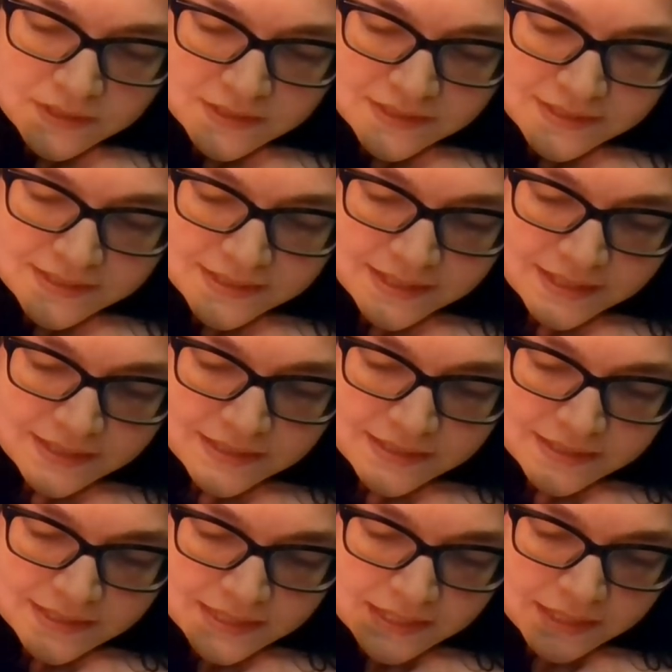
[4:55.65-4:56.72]

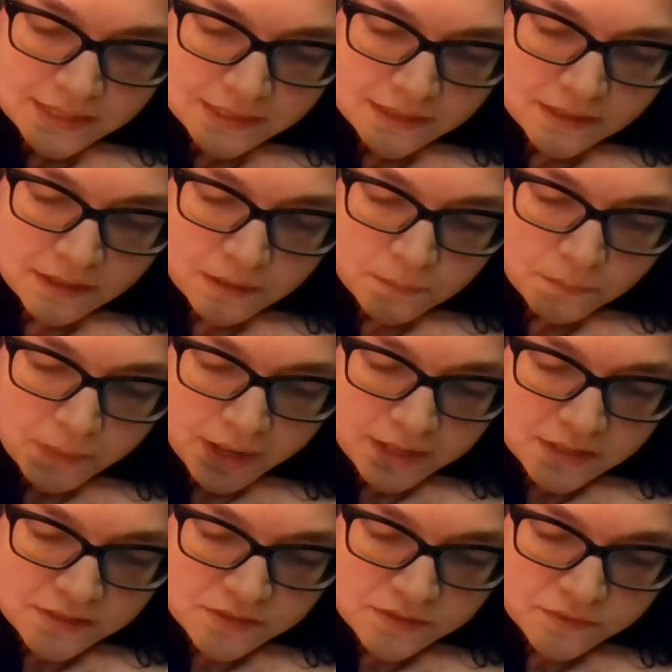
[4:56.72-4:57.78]
16
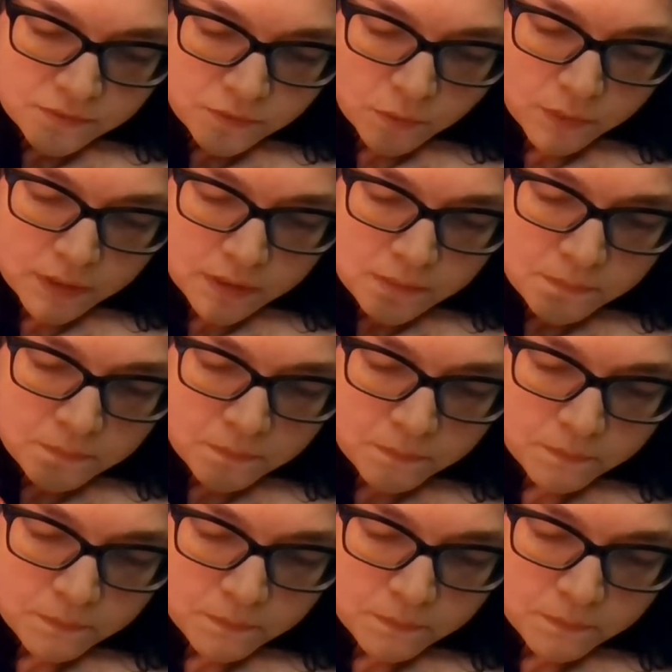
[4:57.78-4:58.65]
minus 4